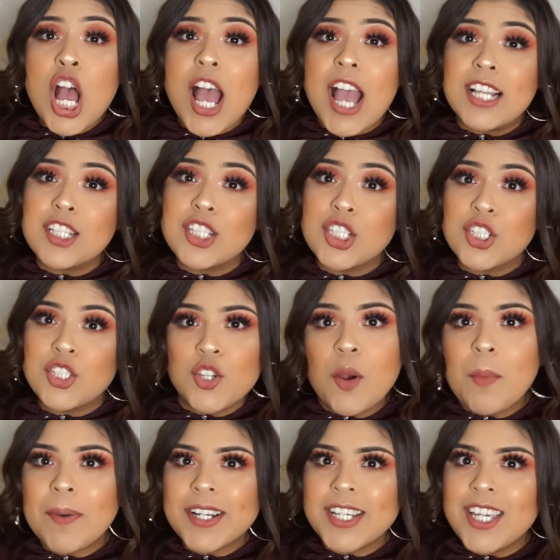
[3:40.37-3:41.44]
It's
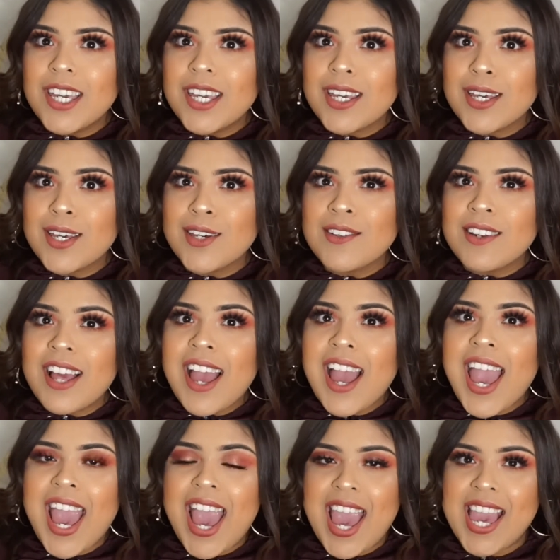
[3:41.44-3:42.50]
super cute,
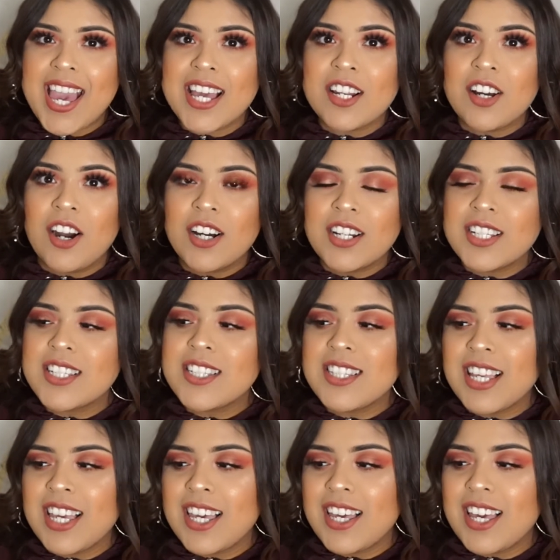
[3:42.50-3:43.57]
and
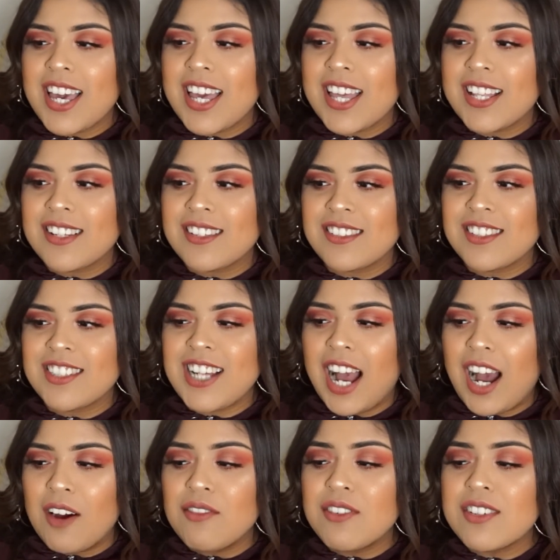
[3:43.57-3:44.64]
honestly, it
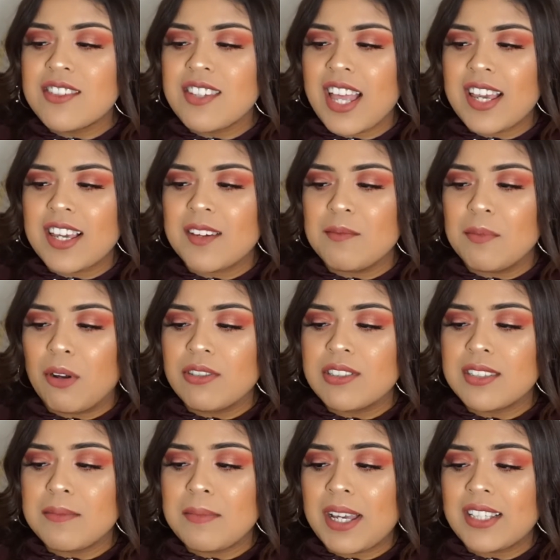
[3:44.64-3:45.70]
covers like
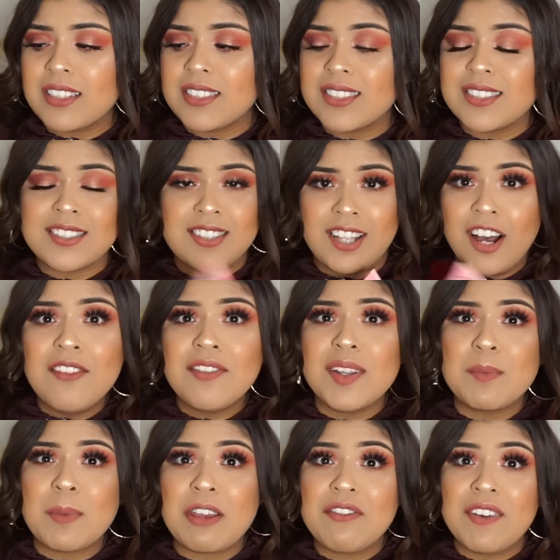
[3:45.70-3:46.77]
most of my stuff
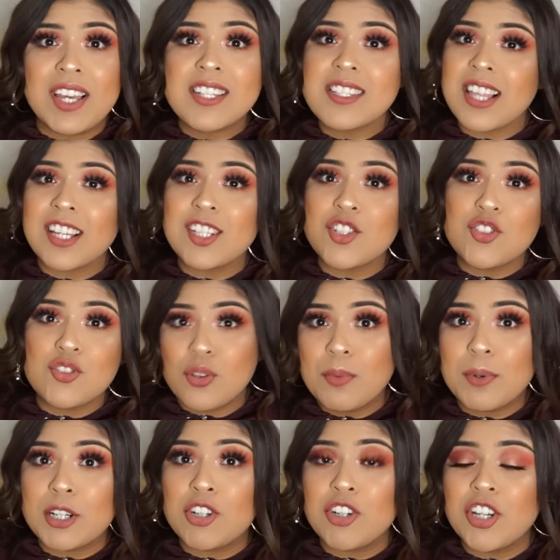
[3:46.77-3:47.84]
in my face like
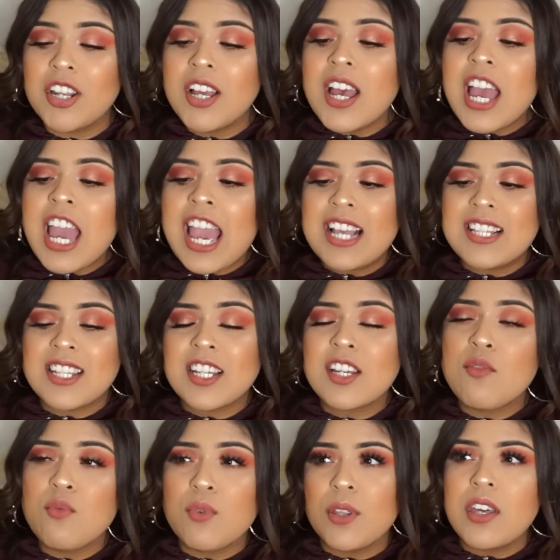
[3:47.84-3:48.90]
super good. It's like
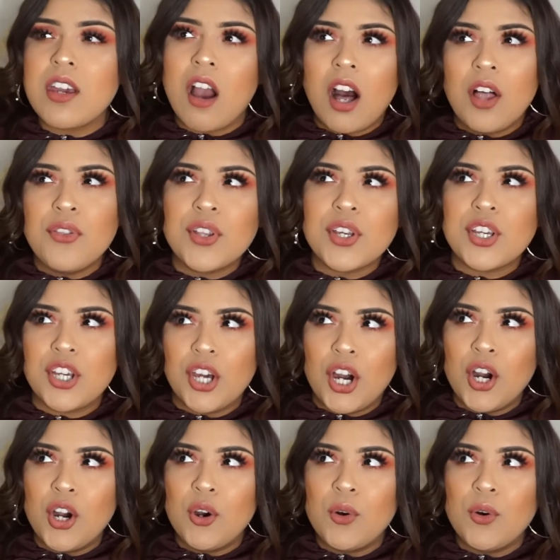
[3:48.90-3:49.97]
a really on the
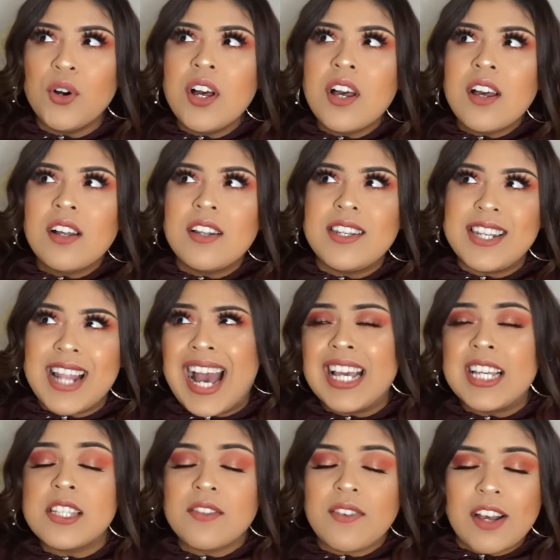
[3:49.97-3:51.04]
go
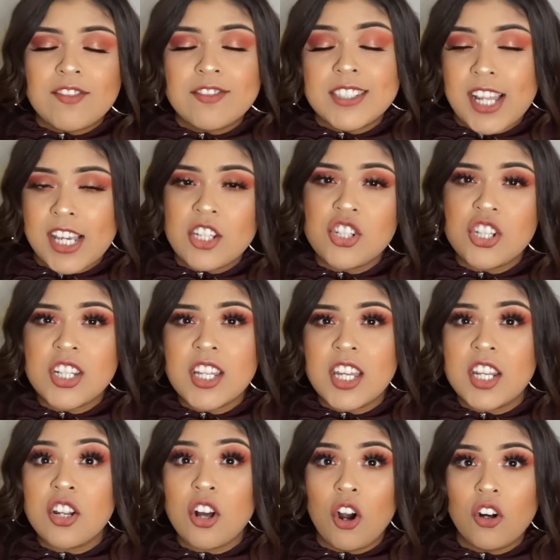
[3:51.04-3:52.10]
nice foundation,
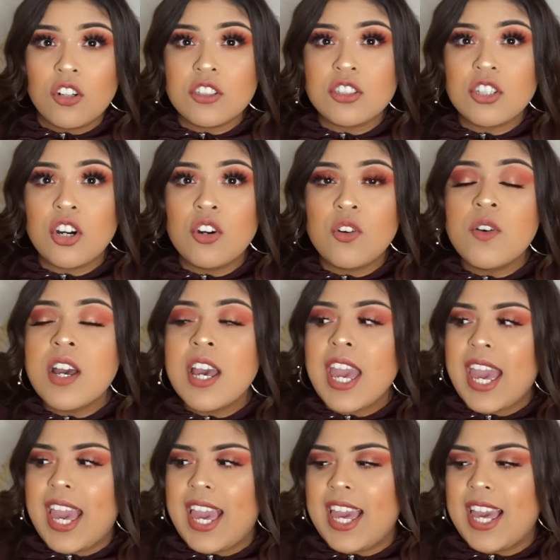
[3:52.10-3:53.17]
and also
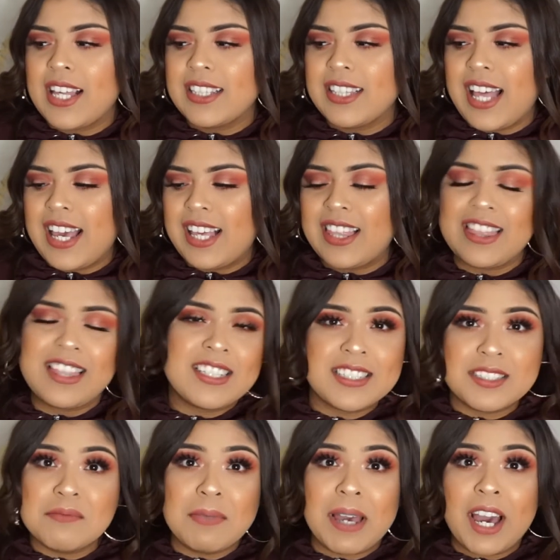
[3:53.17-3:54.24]
it, like, the
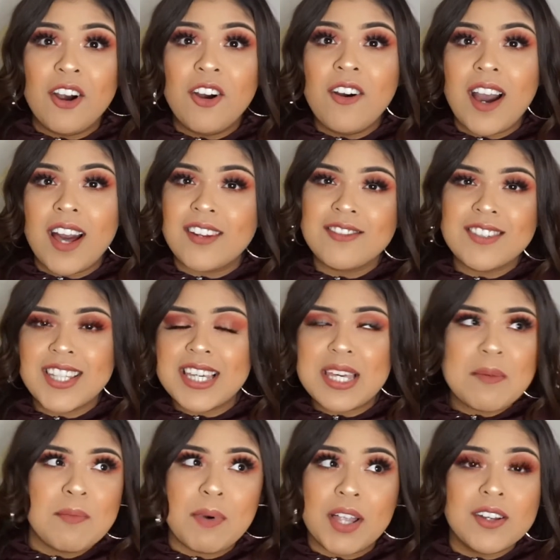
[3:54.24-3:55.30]
smell, I don't think
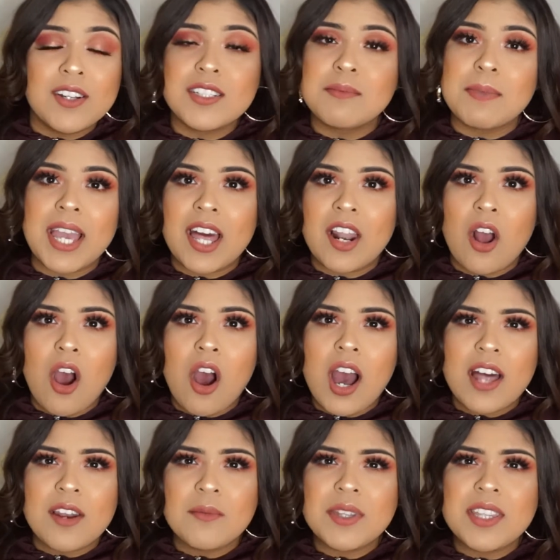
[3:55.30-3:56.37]
it bothers me at all.
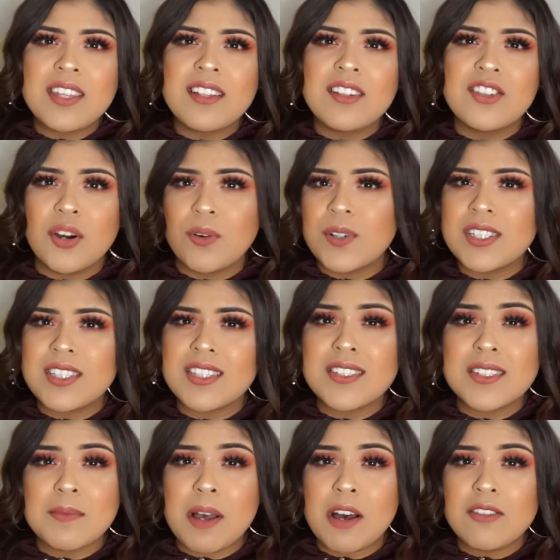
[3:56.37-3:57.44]
I don't really notice the
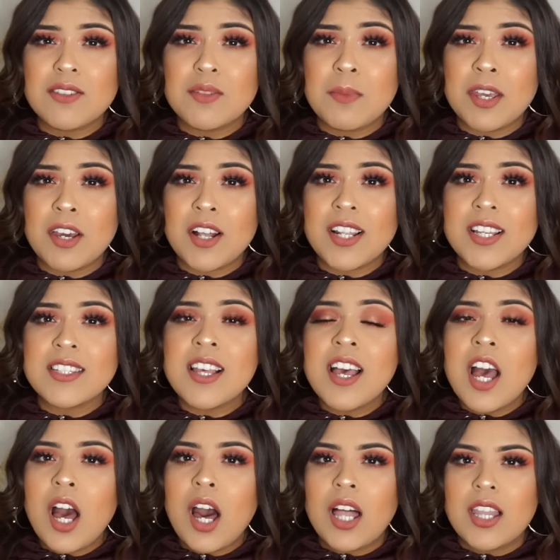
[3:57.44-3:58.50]
smell, to be honest.
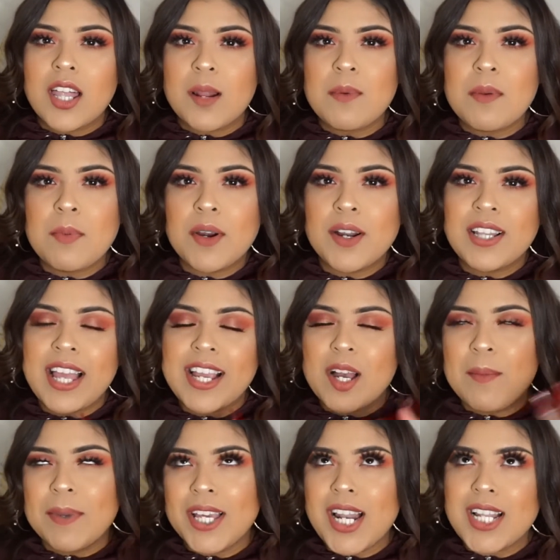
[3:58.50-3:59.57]
A lot of people are like,
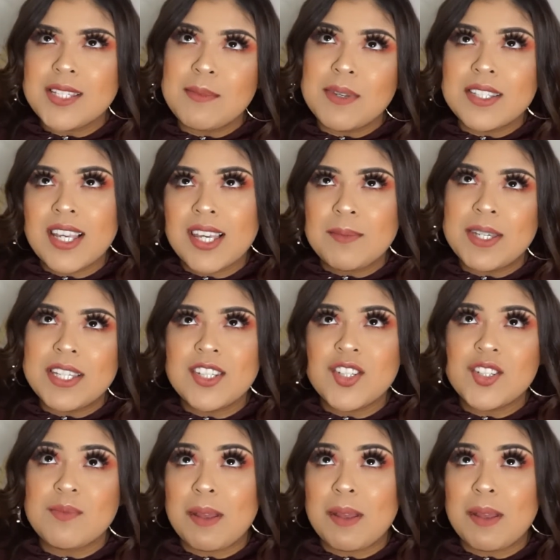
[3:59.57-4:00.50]
oh my god, it smells like peaches,